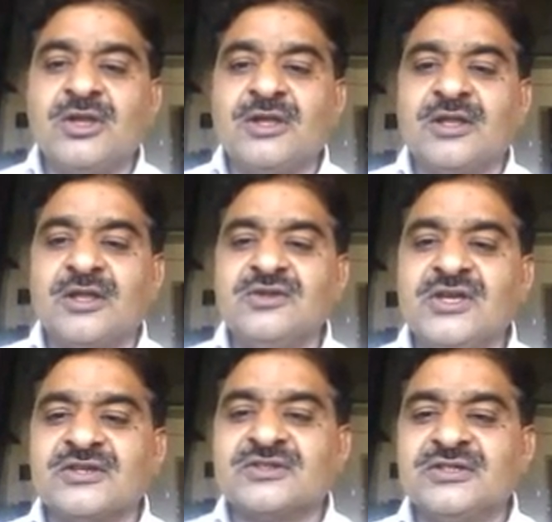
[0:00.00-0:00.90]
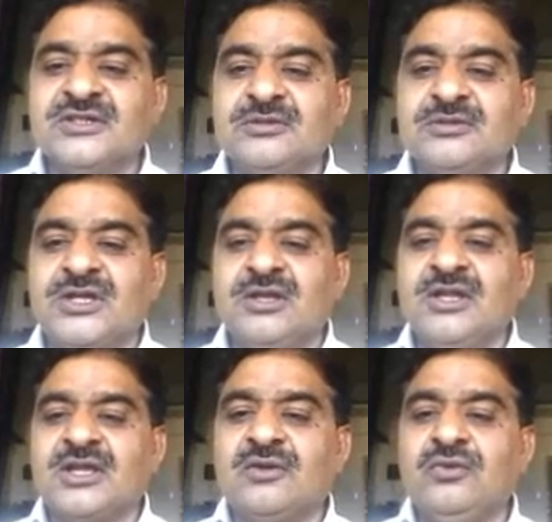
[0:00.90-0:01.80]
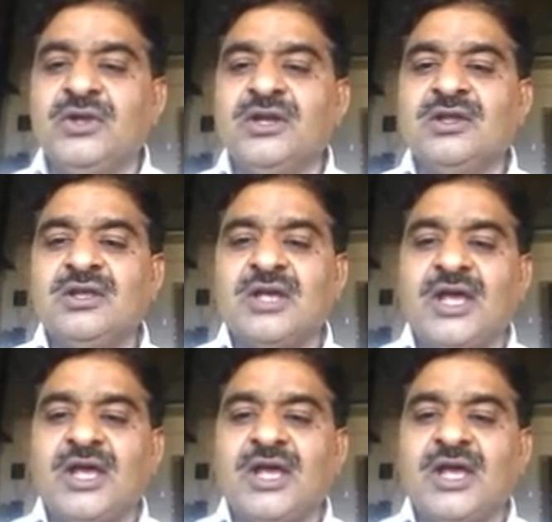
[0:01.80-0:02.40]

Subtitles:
decreases if the liquid